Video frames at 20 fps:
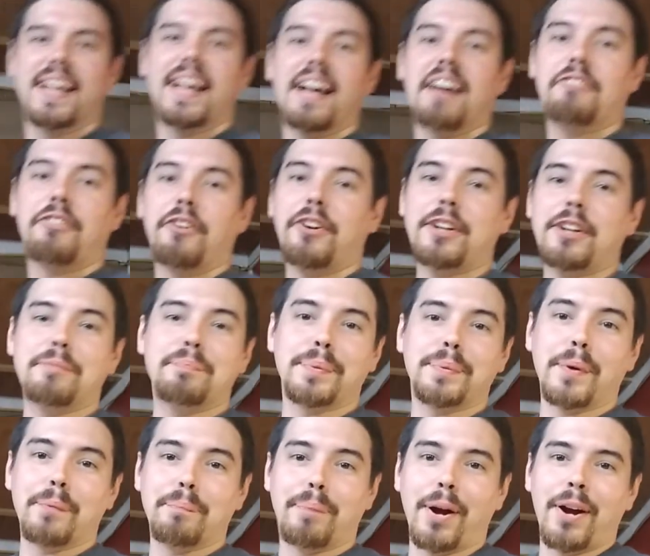I've already
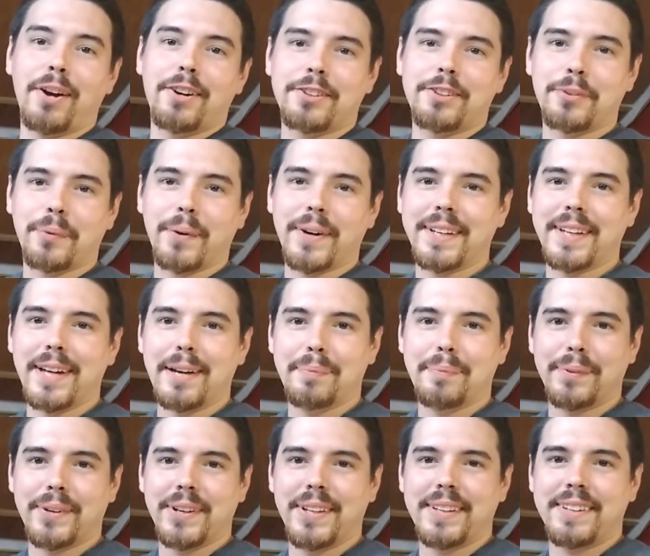burned one up
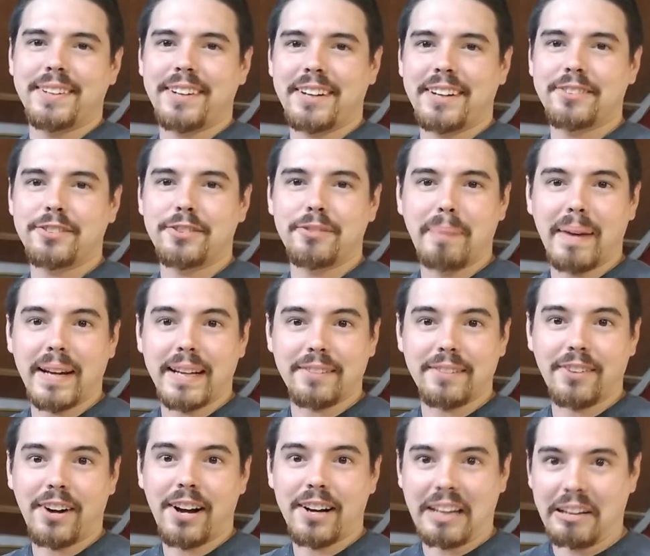when I was making
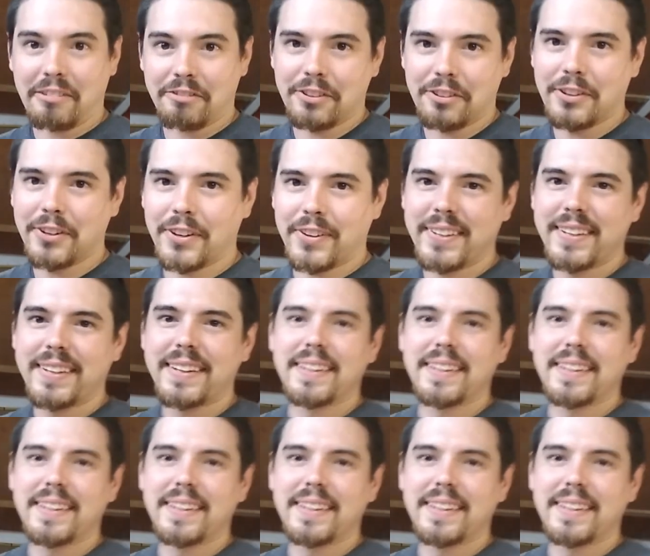rocket fuel.